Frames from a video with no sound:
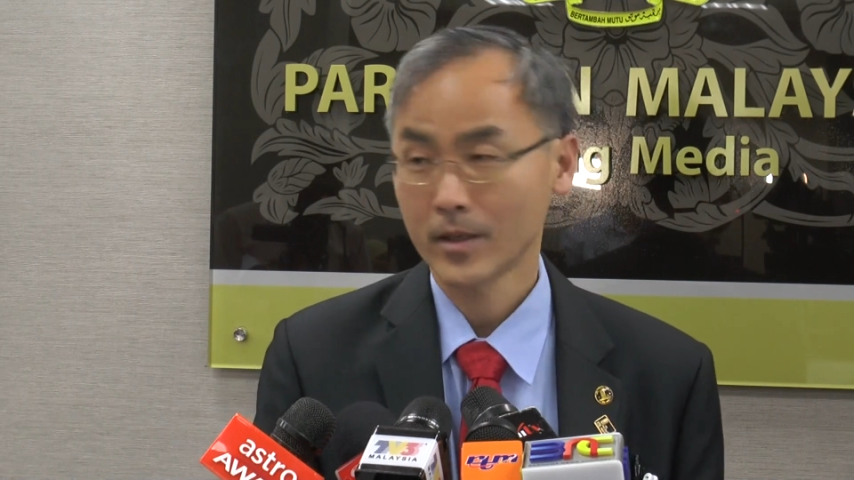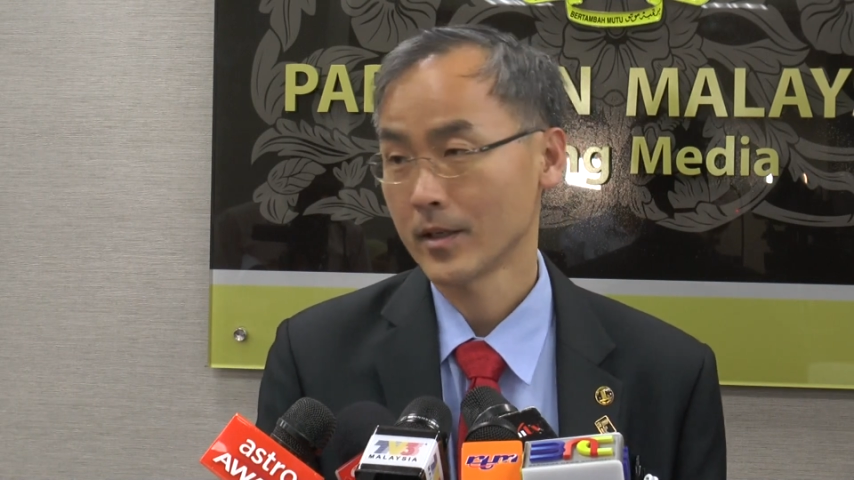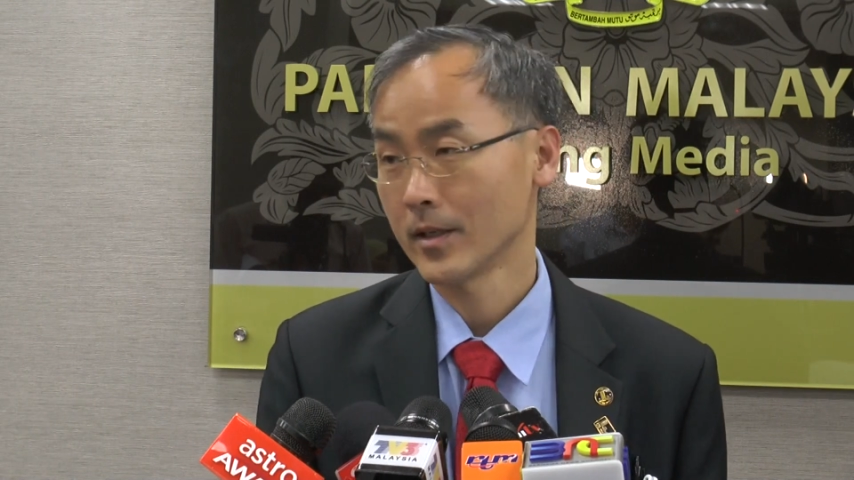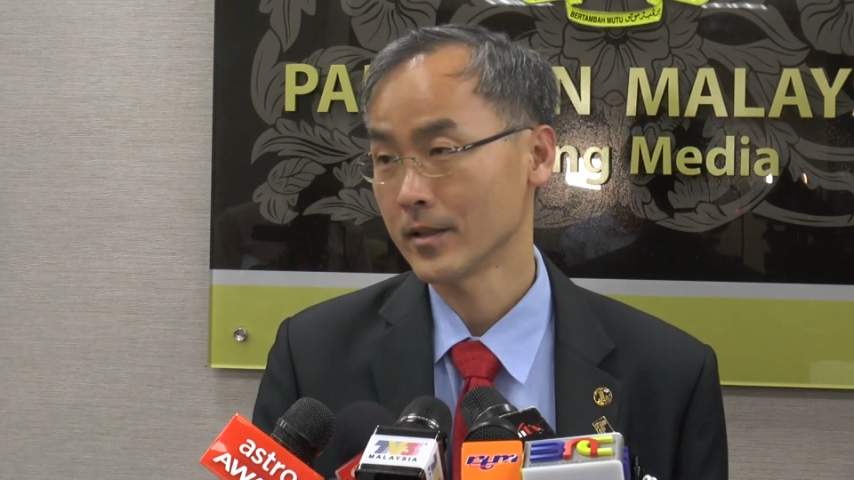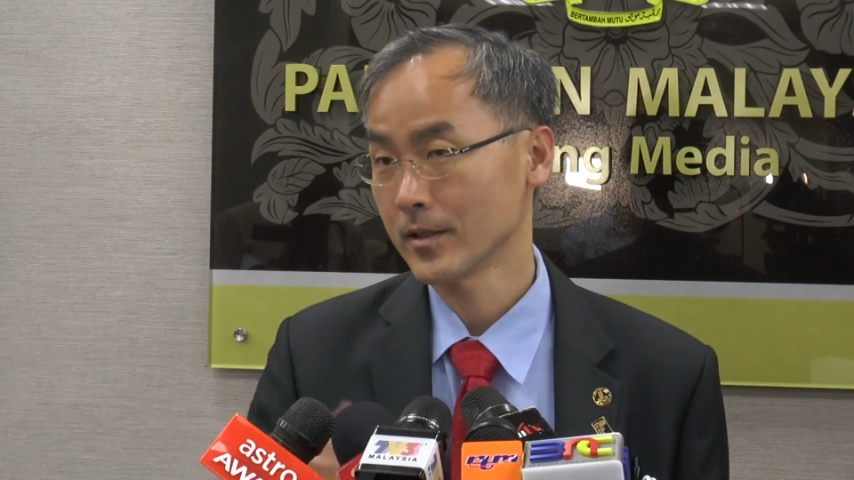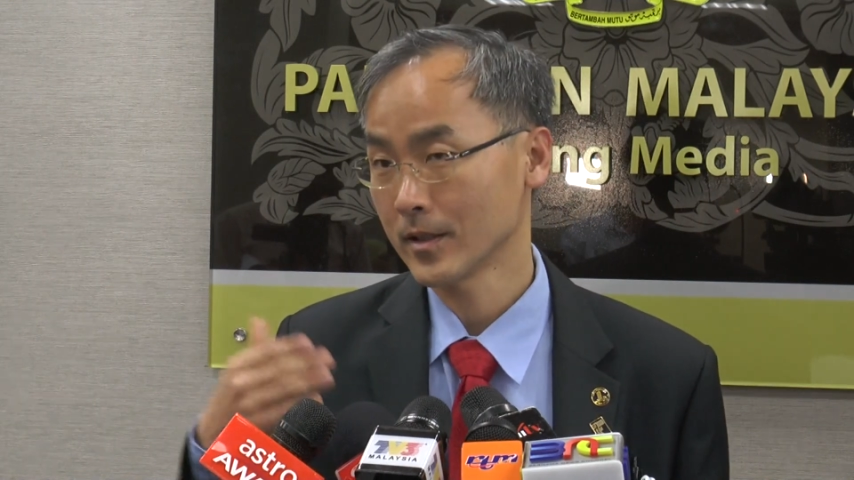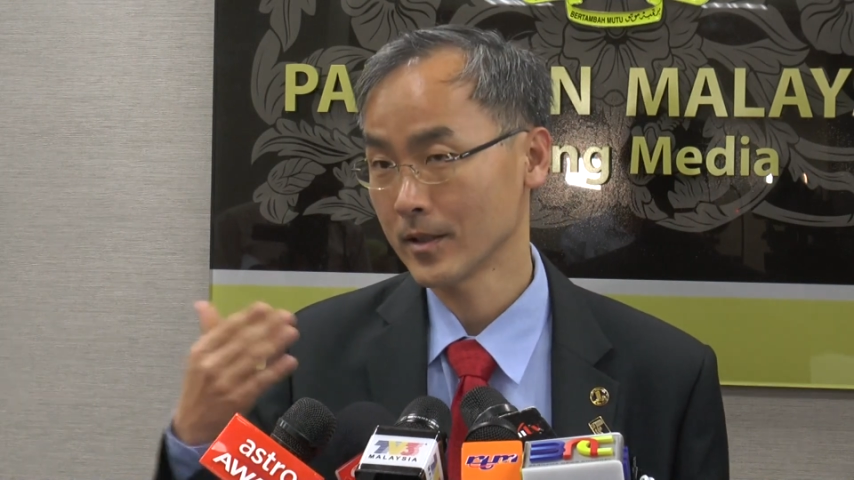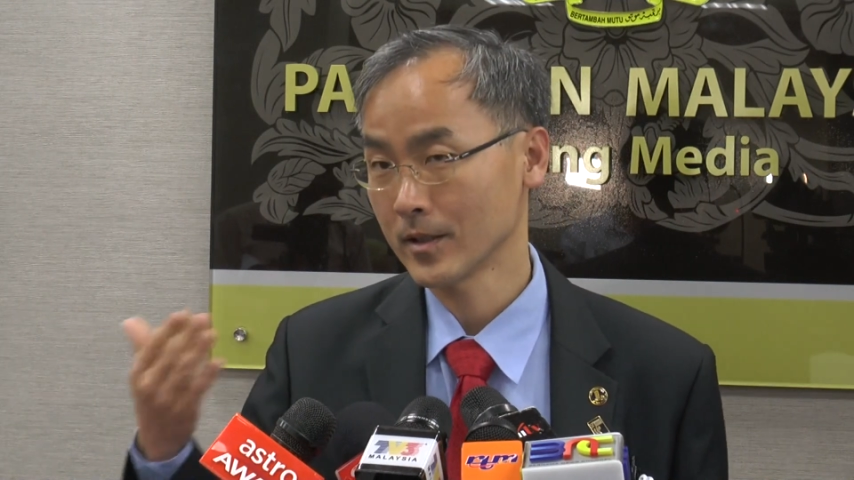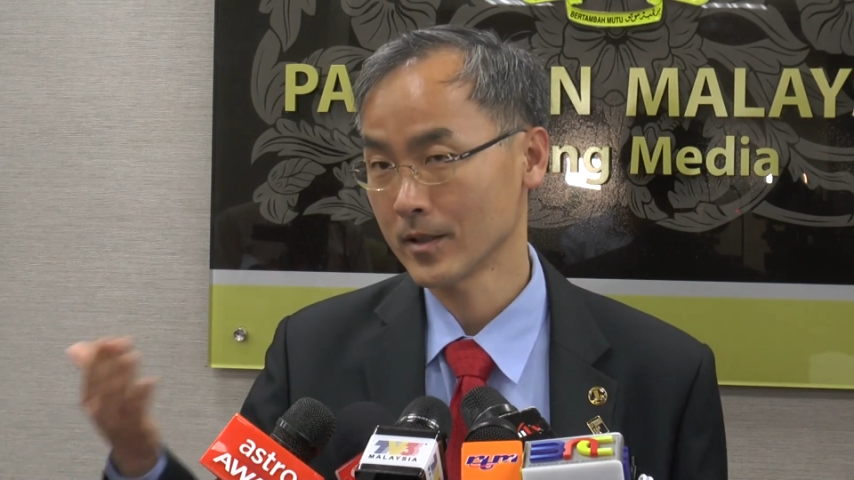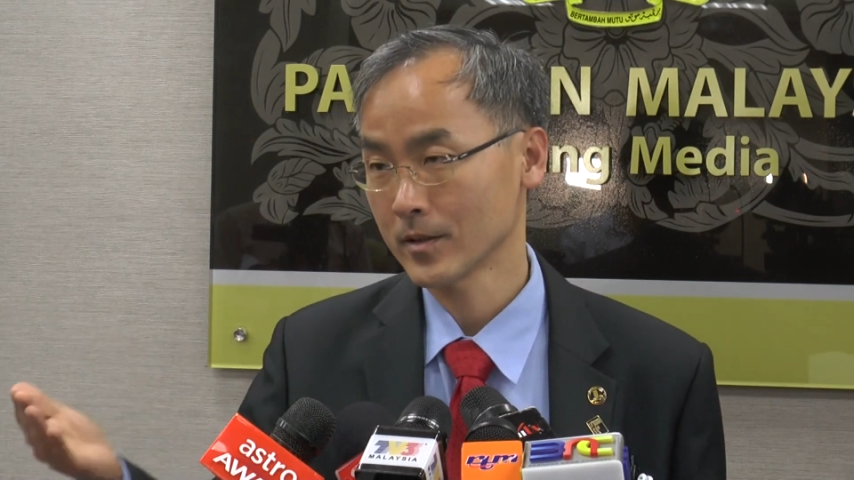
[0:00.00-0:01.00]
in
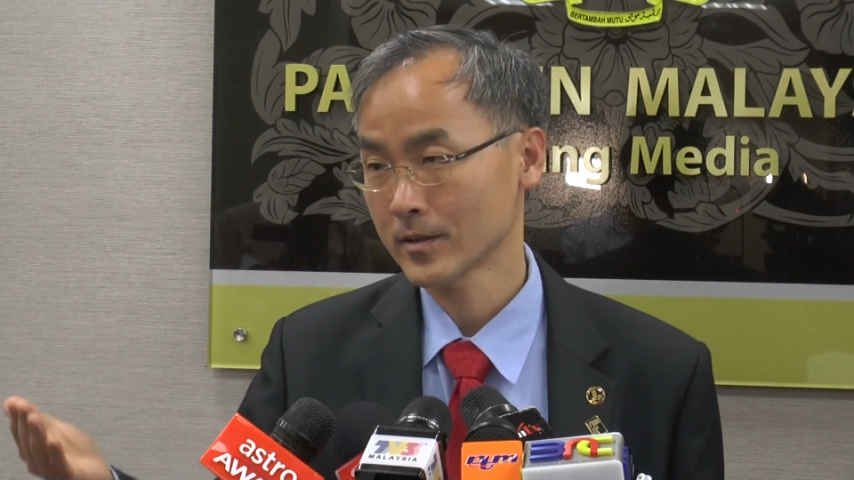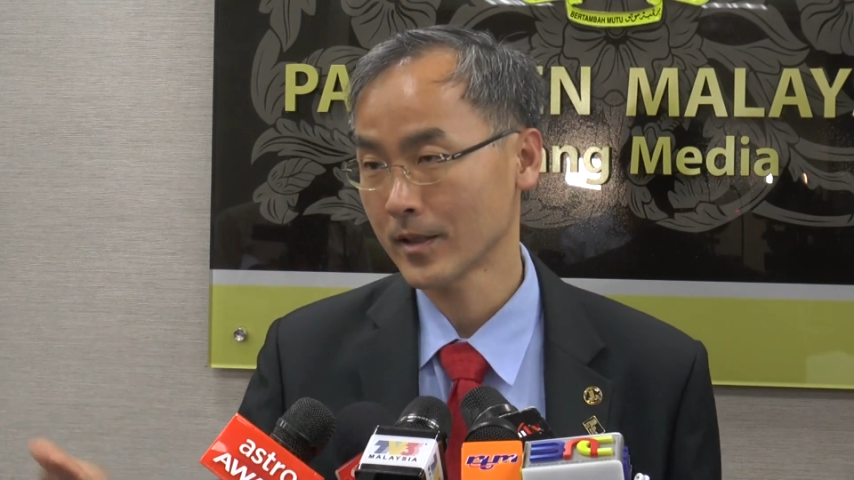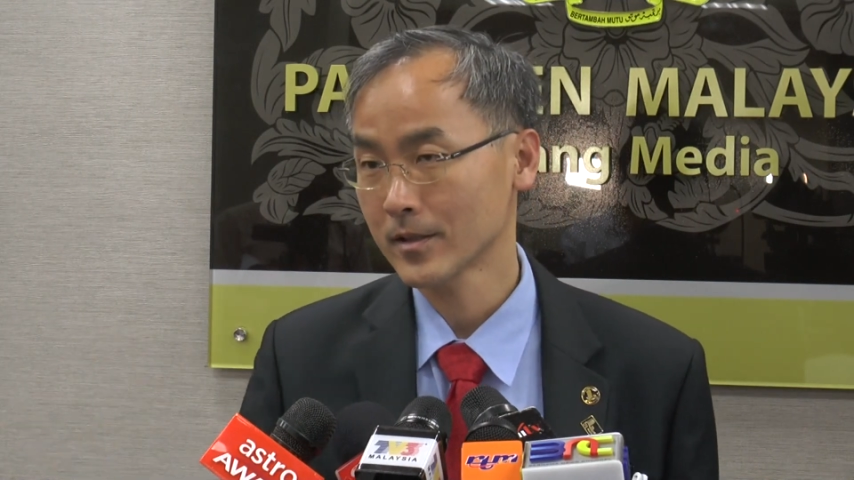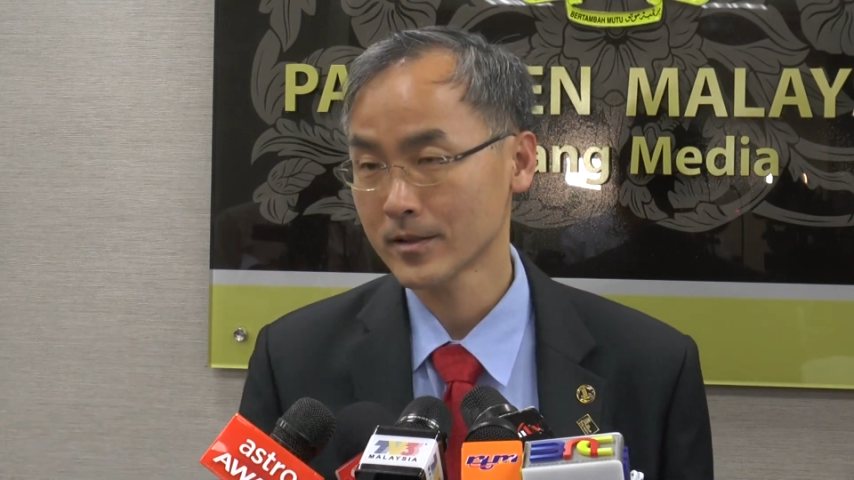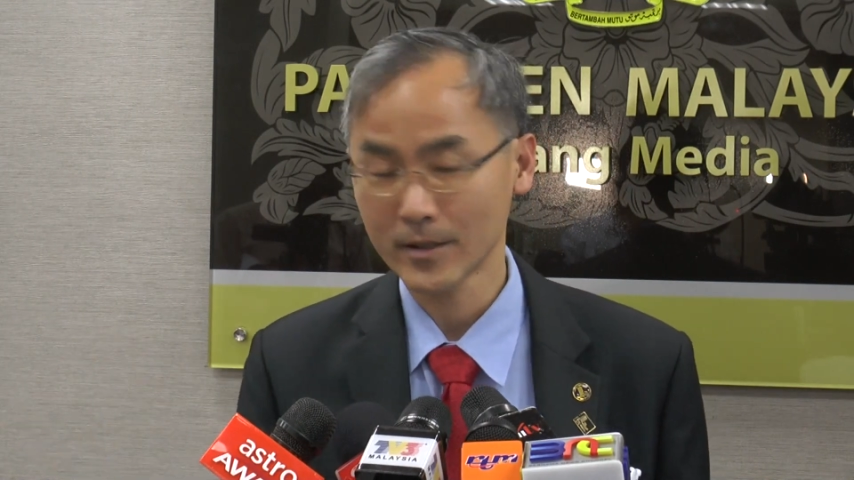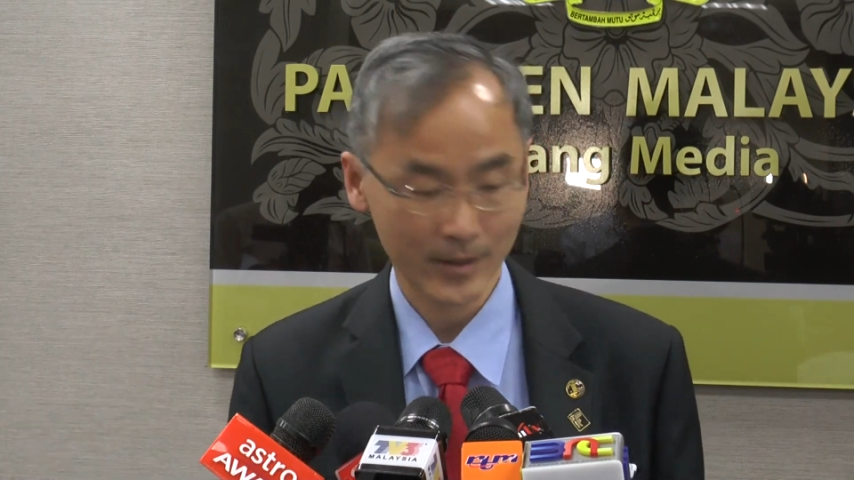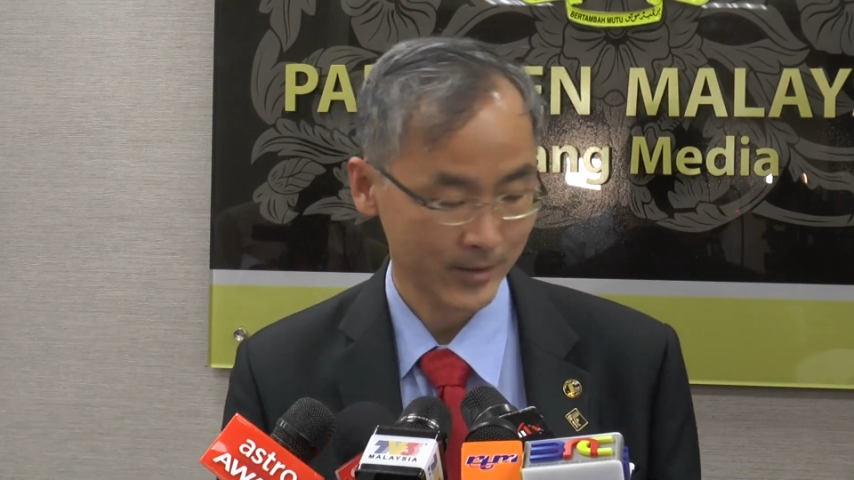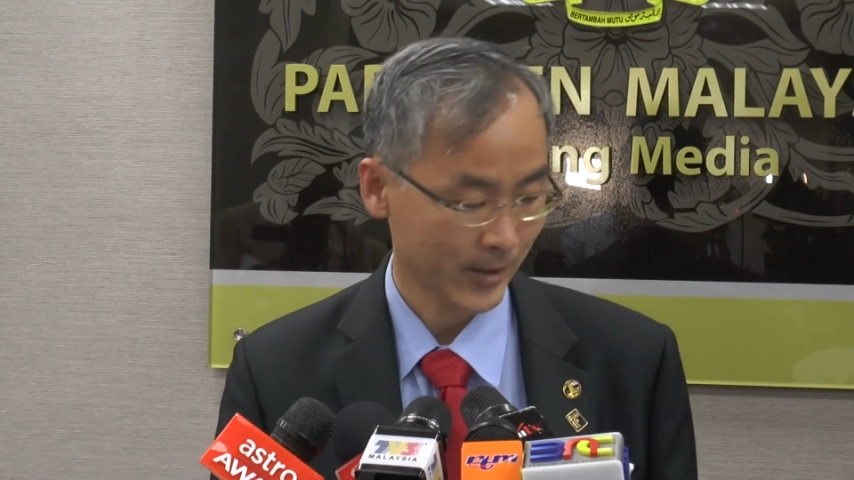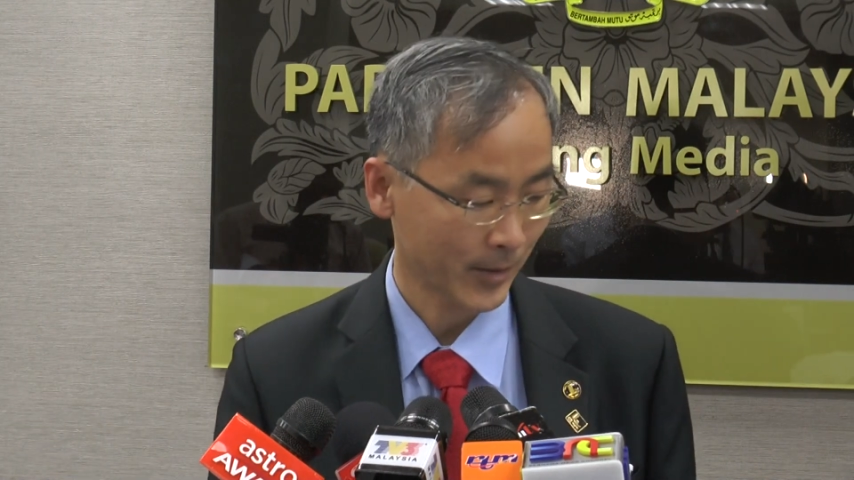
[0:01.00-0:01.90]
the sense that they set